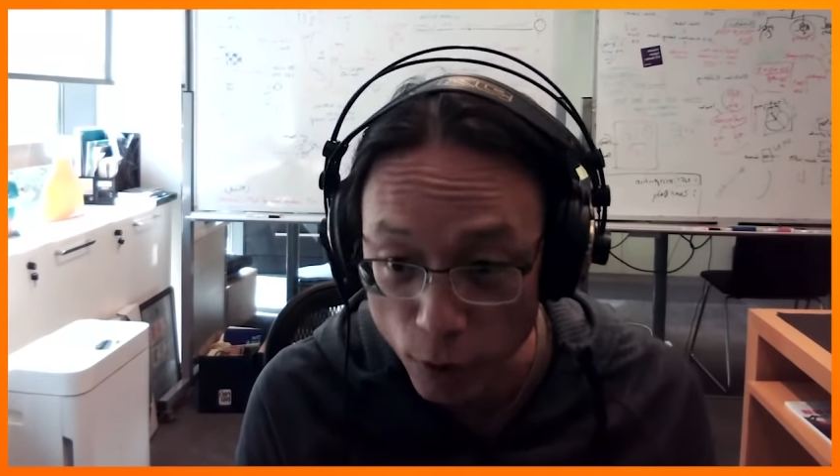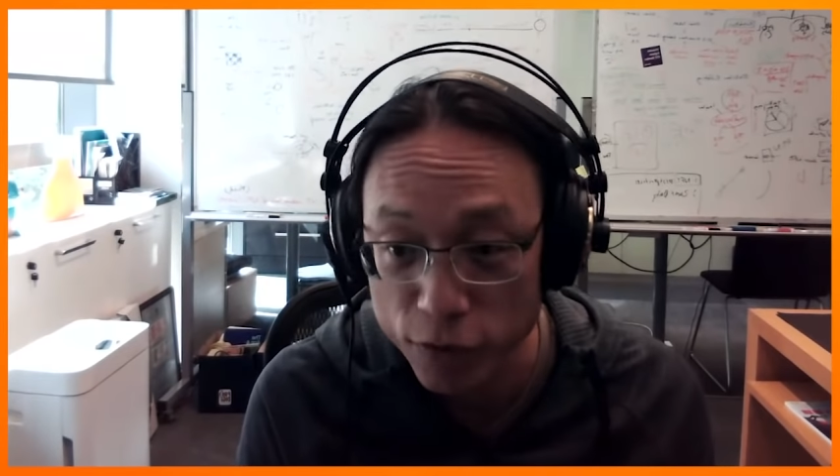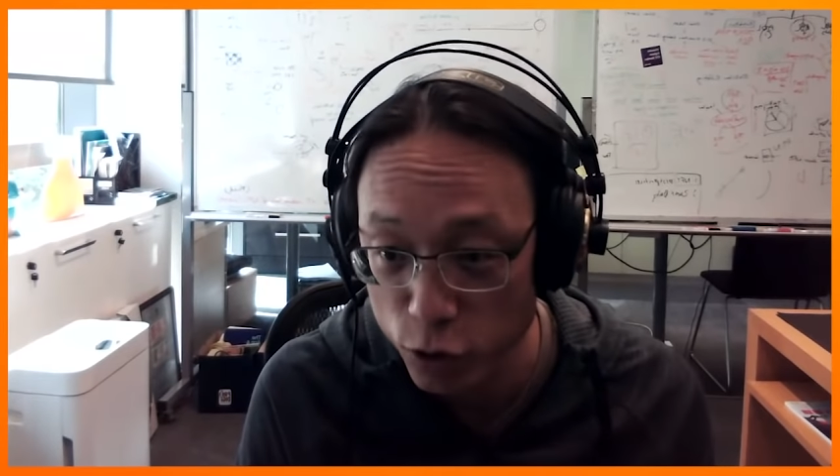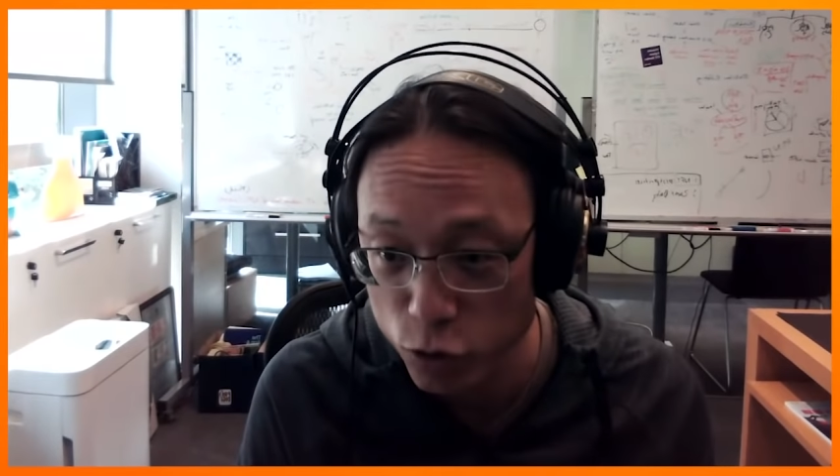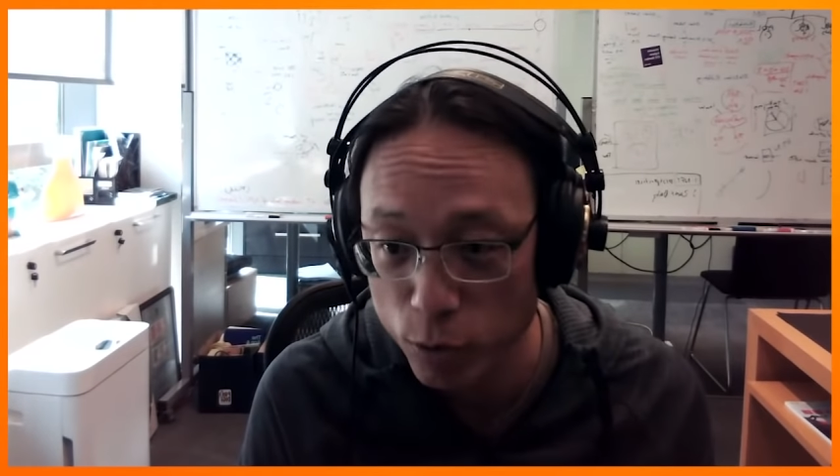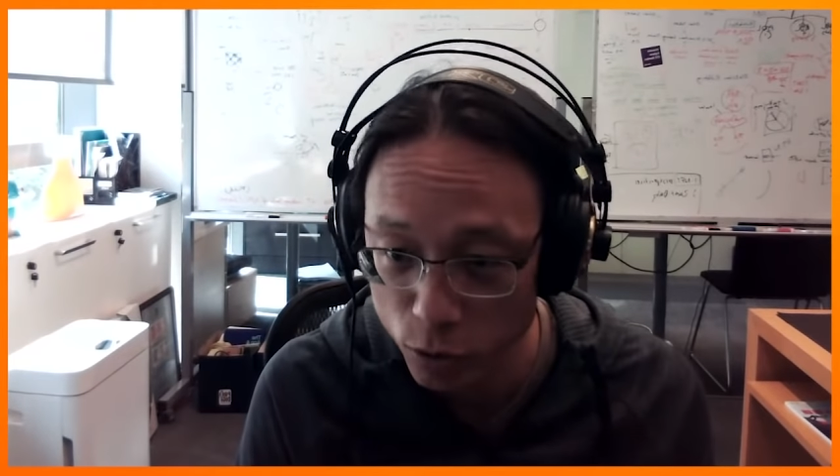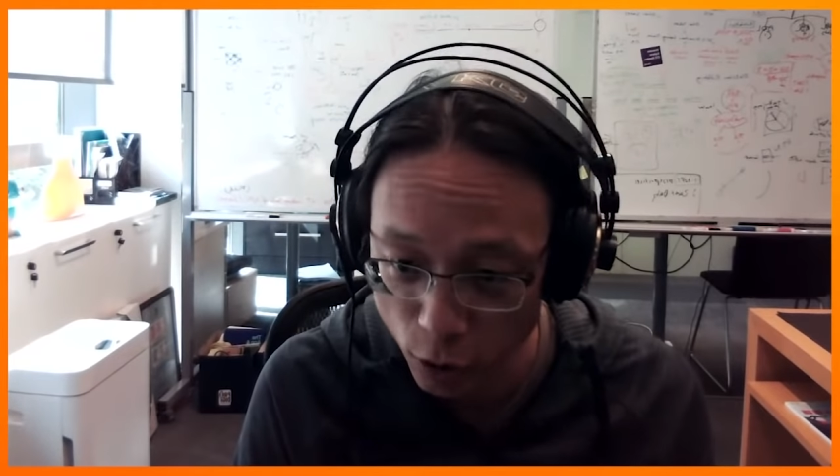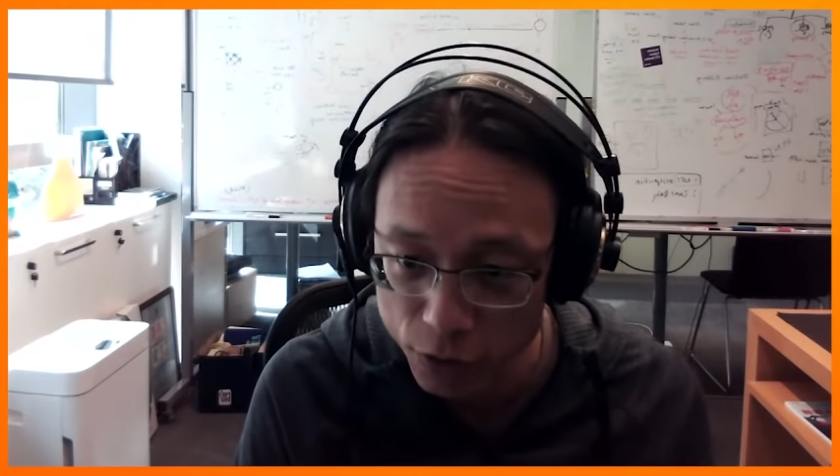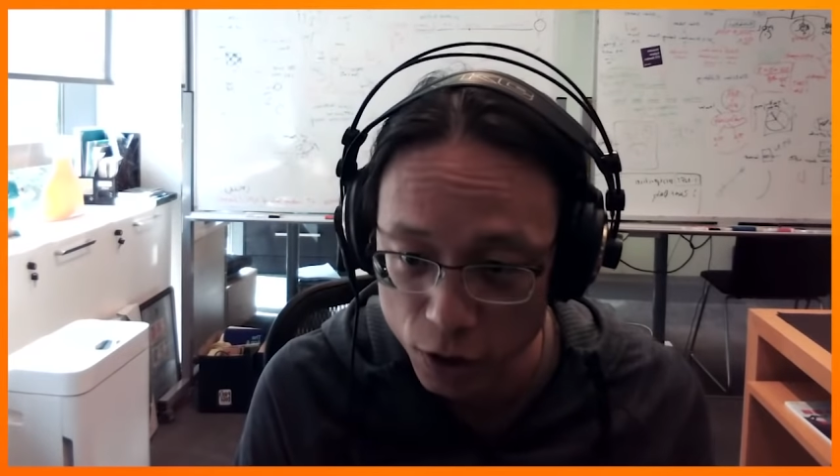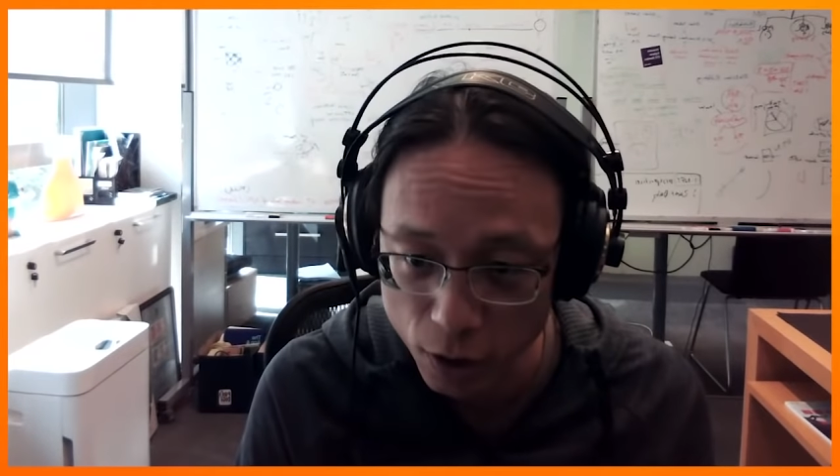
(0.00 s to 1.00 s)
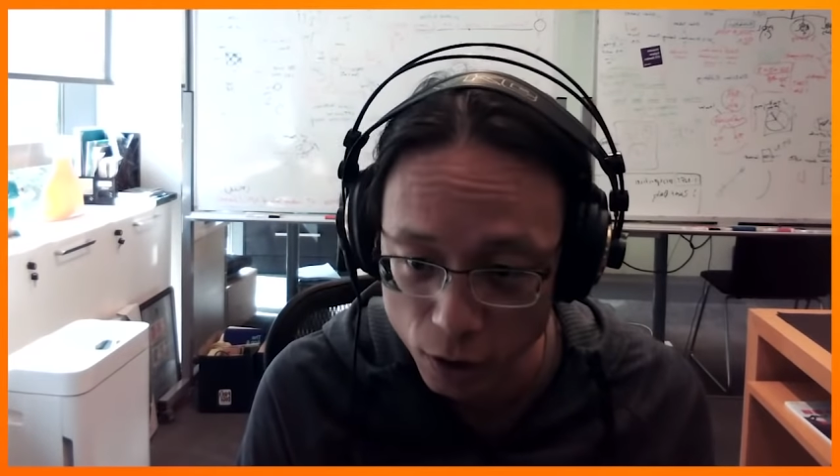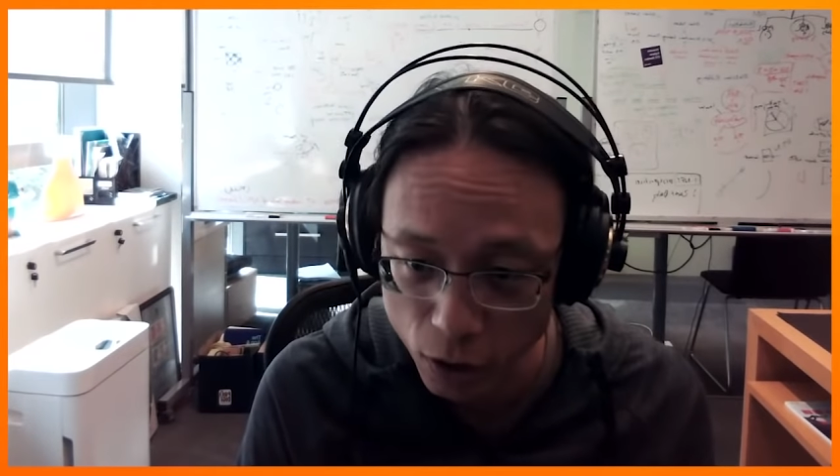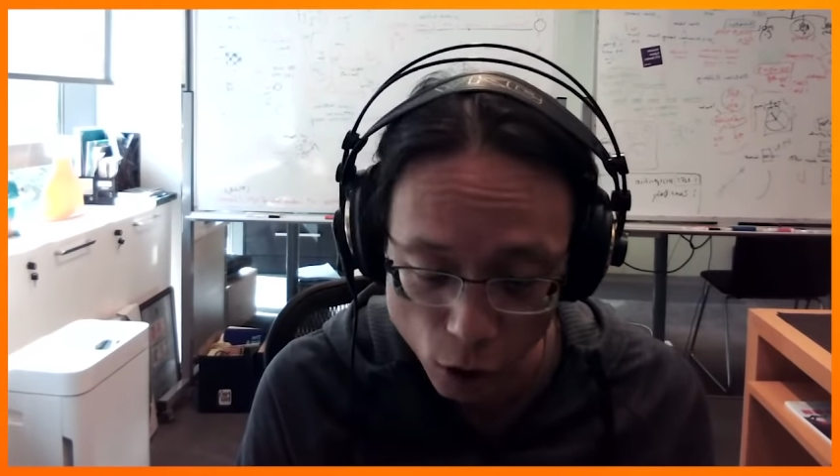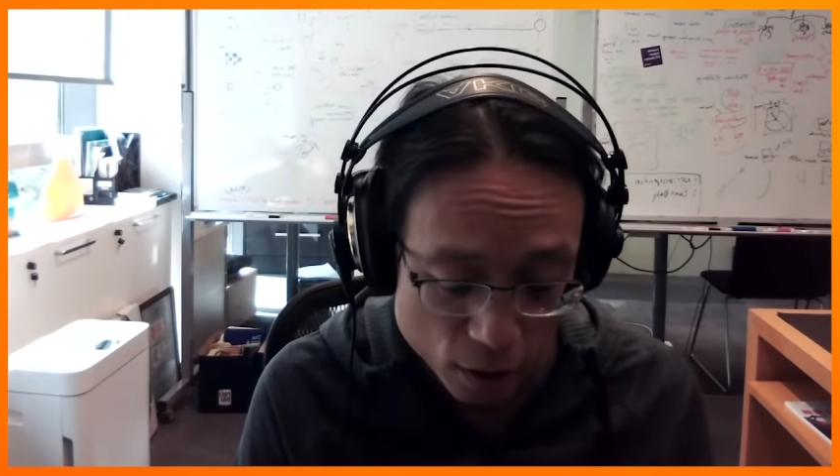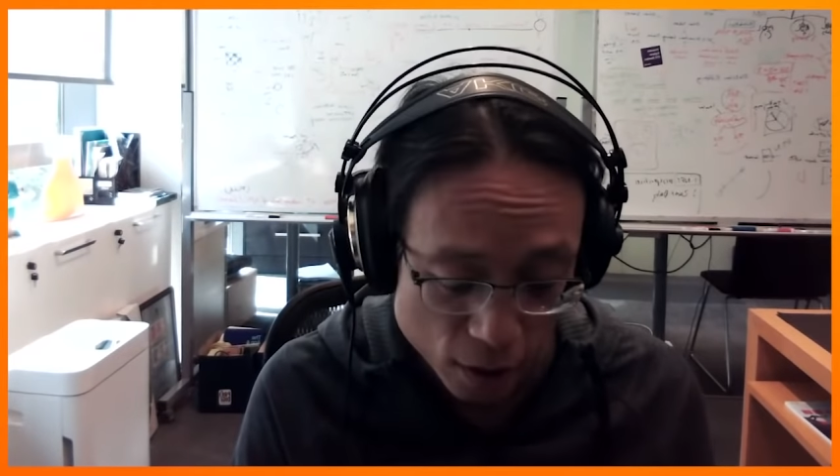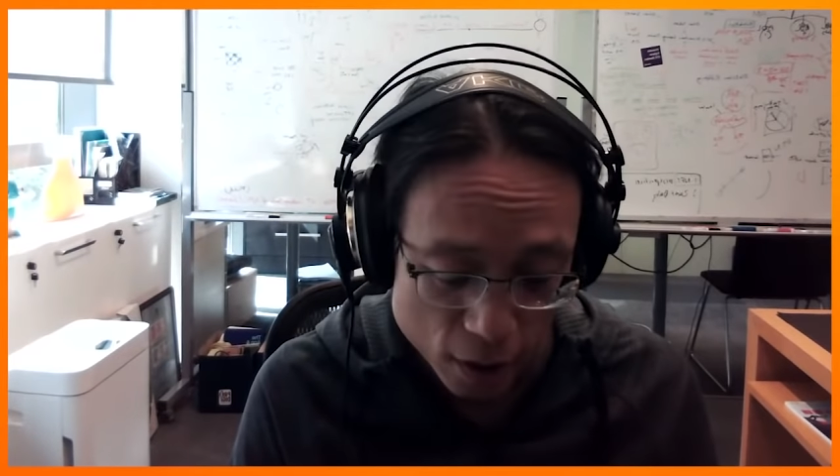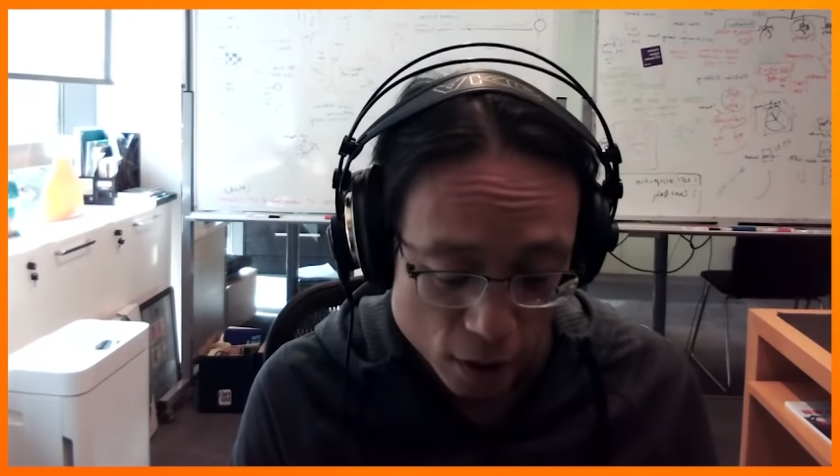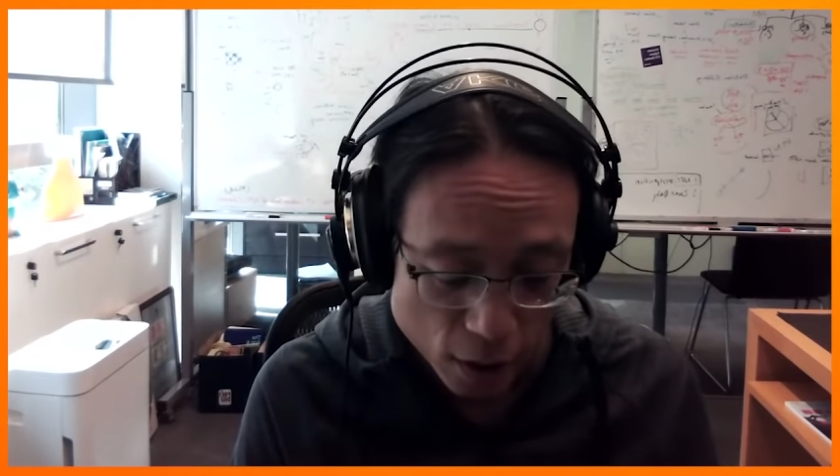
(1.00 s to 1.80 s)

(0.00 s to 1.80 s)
our revenue streams were obviously gone.